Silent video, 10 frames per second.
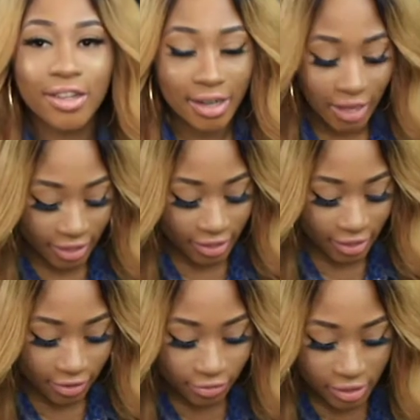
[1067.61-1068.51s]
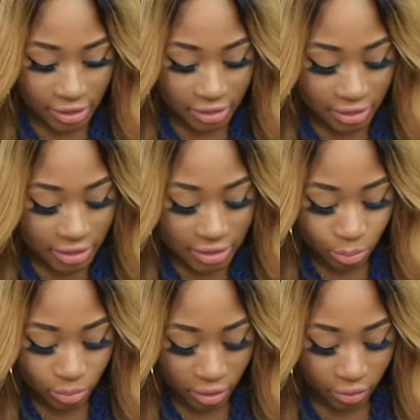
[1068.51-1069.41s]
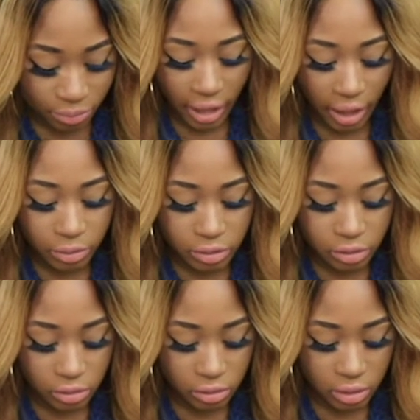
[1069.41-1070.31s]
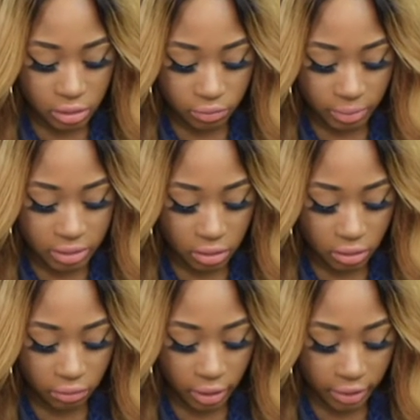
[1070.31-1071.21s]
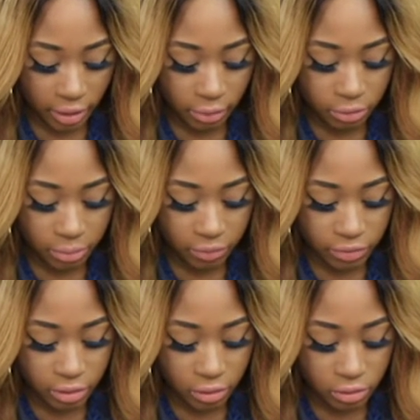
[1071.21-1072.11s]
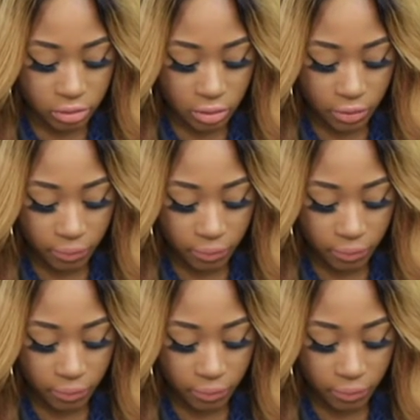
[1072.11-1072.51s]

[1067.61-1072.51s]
Like, it really doesn't matter. I want to do this for myself. Like, I want to make videos